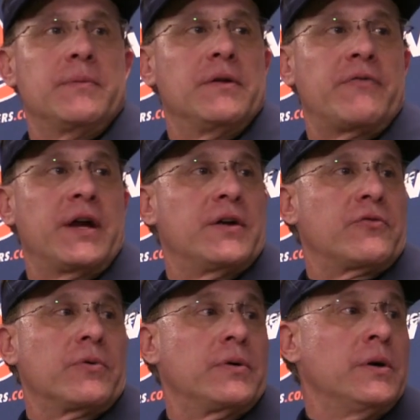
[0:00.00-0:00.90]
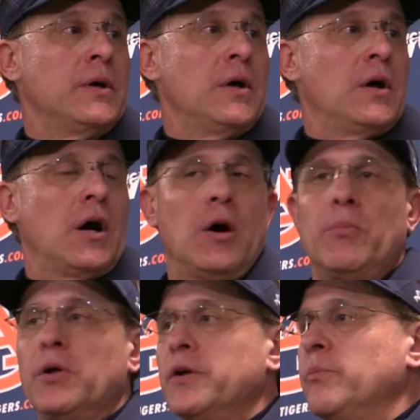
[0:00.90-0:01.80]
I mean, the fans were
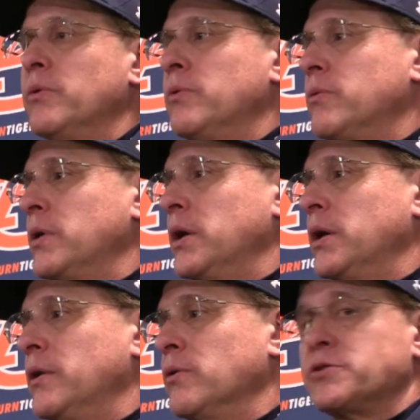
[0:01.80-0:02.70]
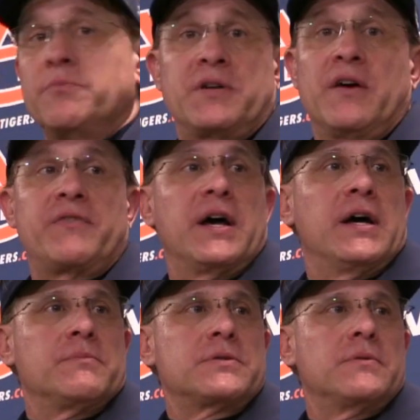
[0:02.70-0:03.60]
unbelievable, and there were some tough
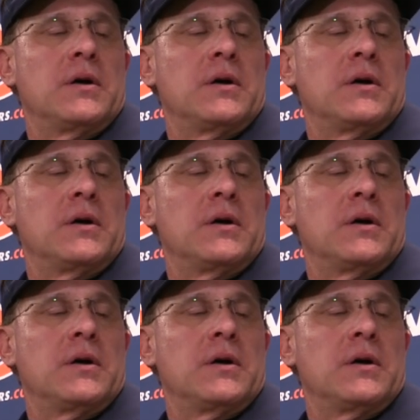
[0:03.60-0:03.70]
times.